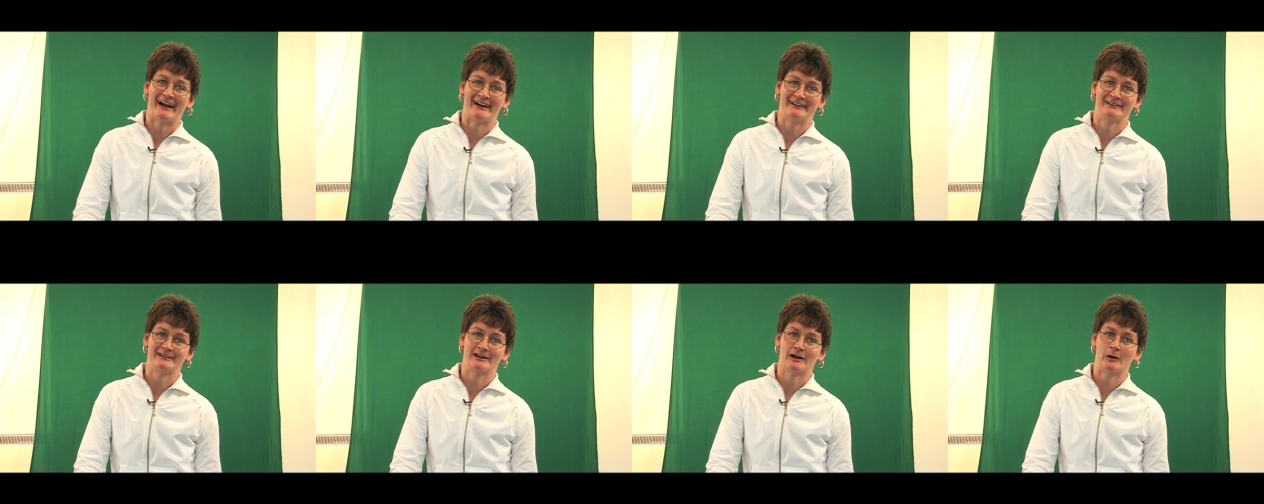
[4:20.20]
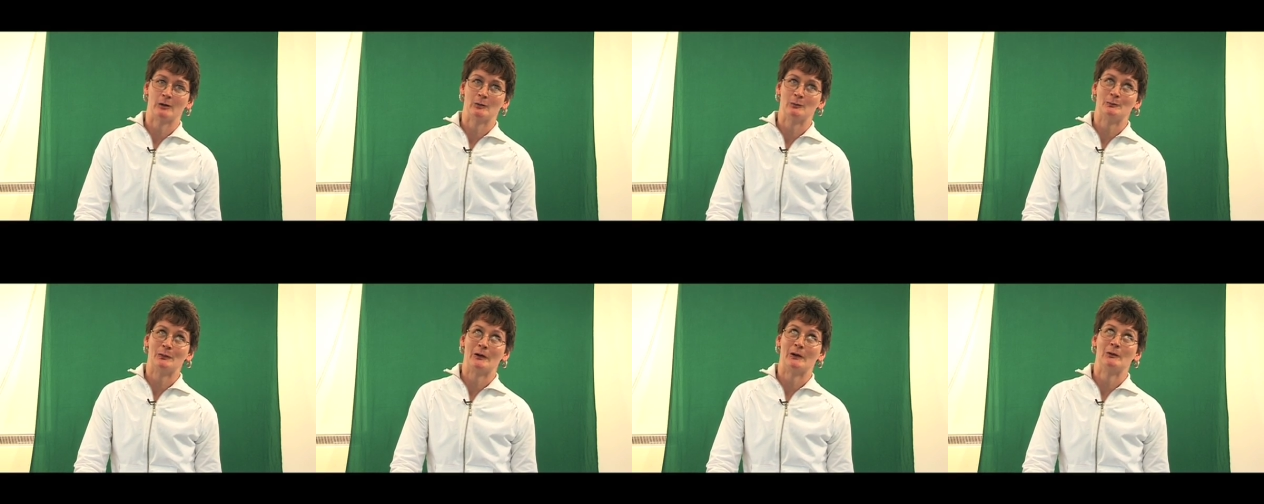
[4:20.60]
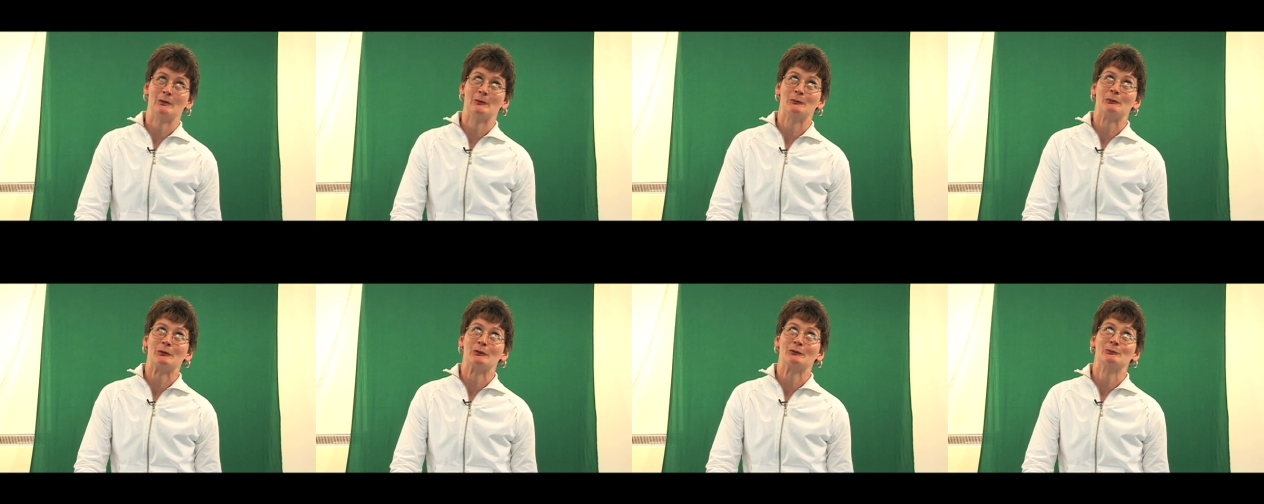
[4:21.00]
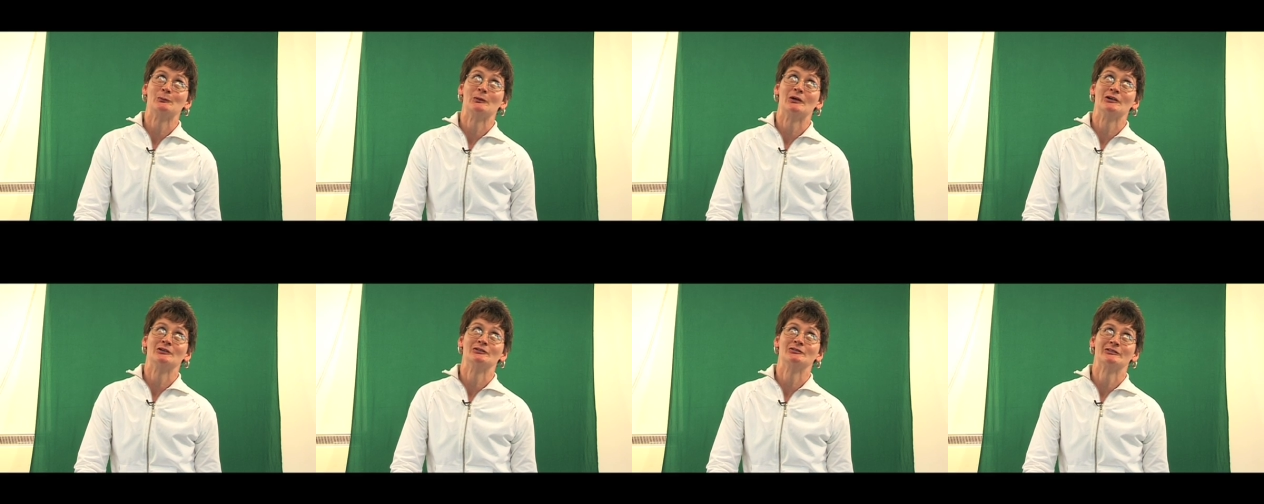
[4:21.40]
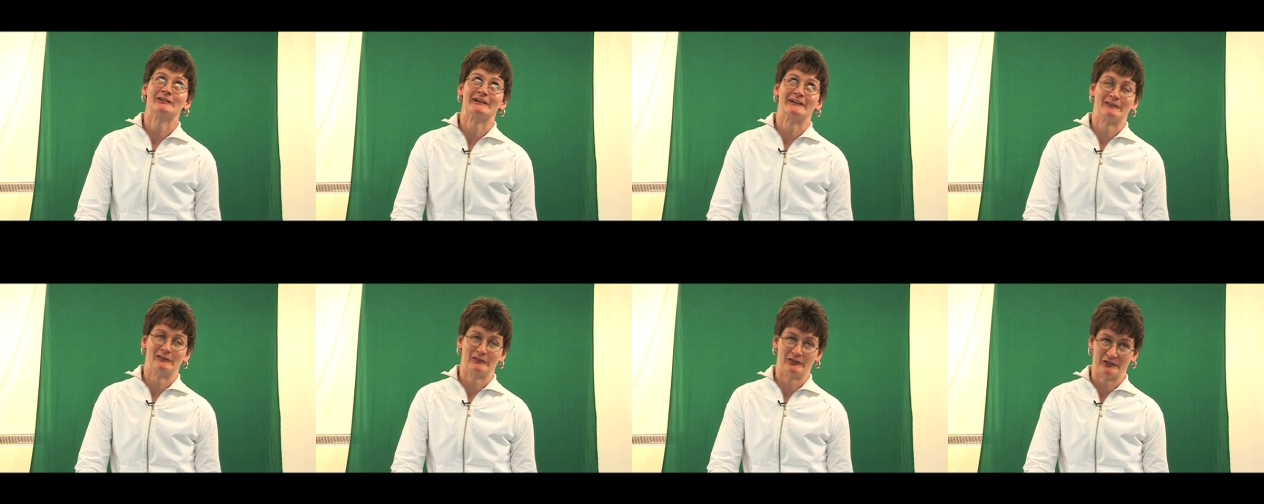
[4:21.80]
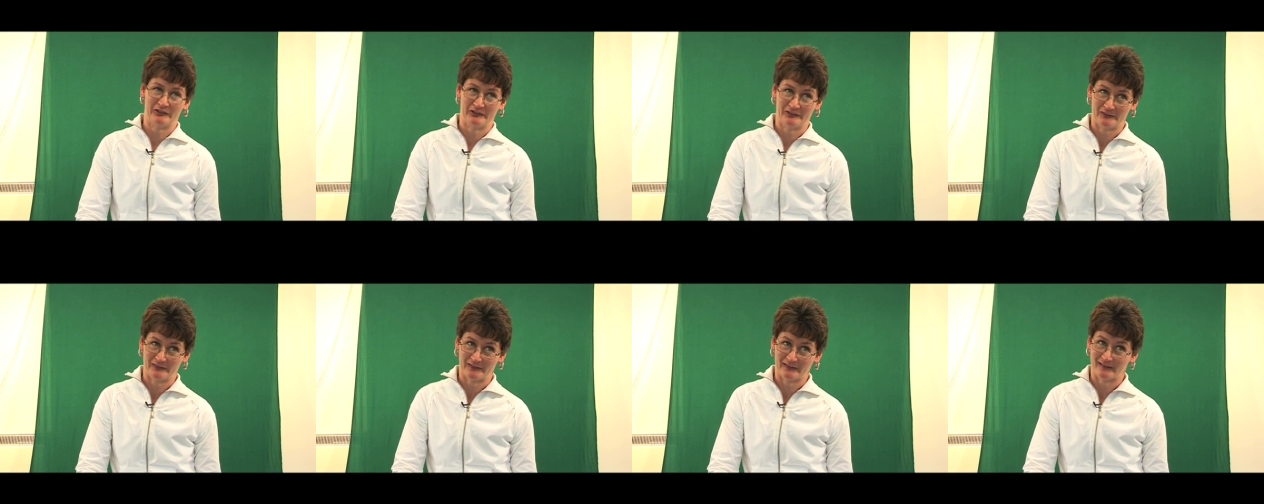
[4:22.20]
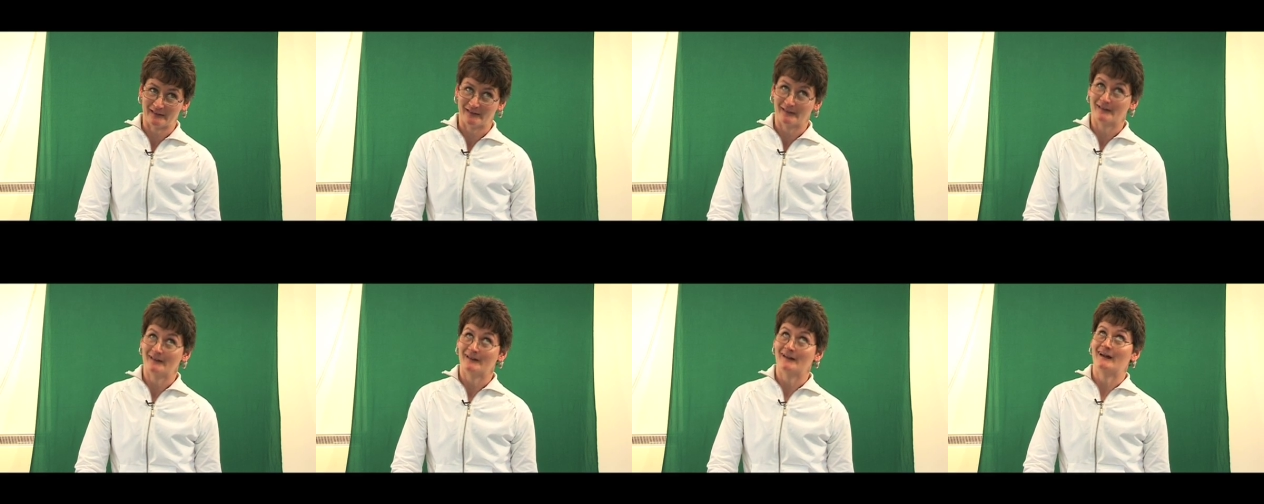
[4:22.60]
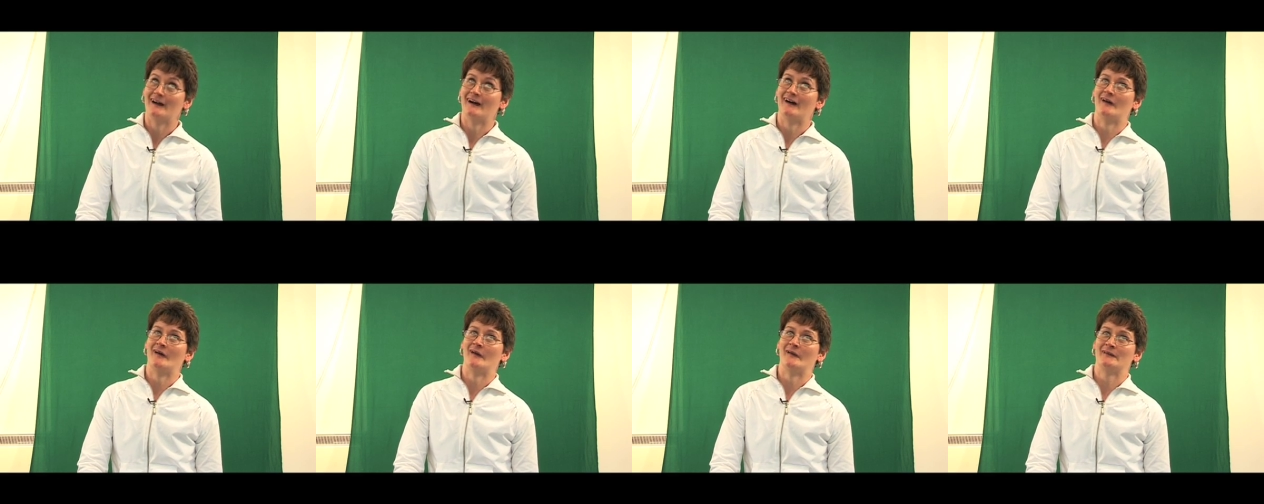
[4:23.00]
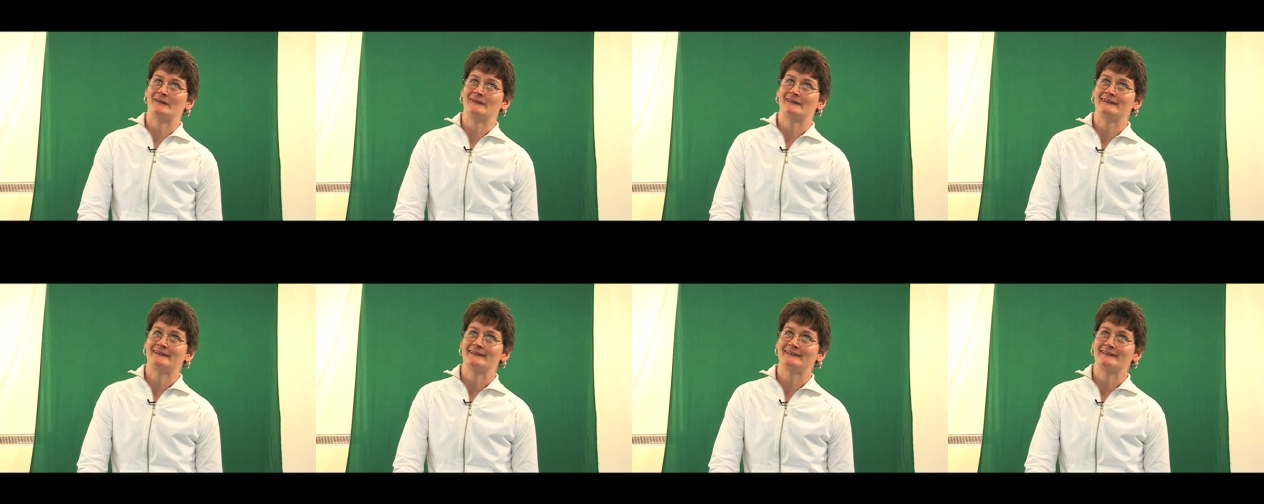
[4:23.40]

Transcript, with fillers: and go bowling with my friends. I...